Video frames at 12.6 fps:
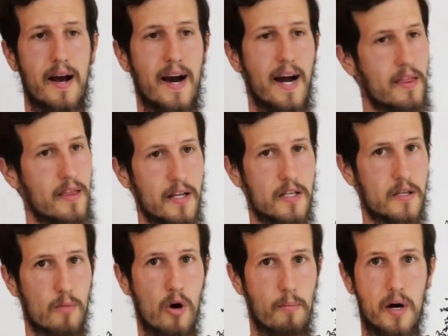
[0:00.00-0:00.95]
I think
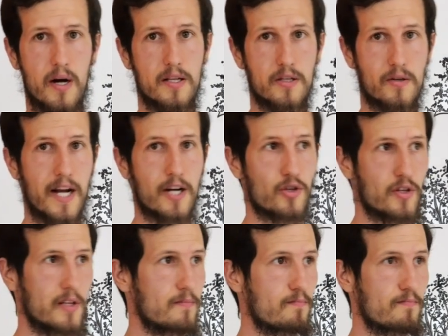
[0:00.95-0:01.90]
small ponds are
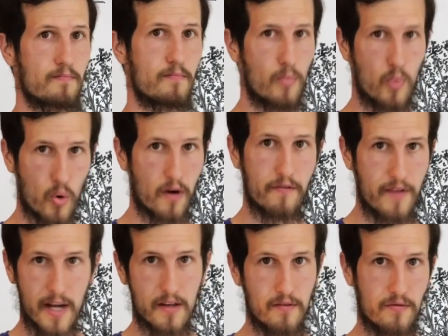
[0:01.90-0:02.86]
actually more
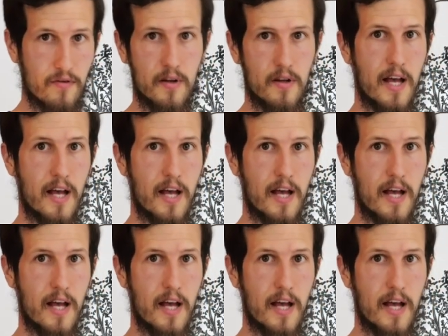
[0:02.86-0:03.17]
effective.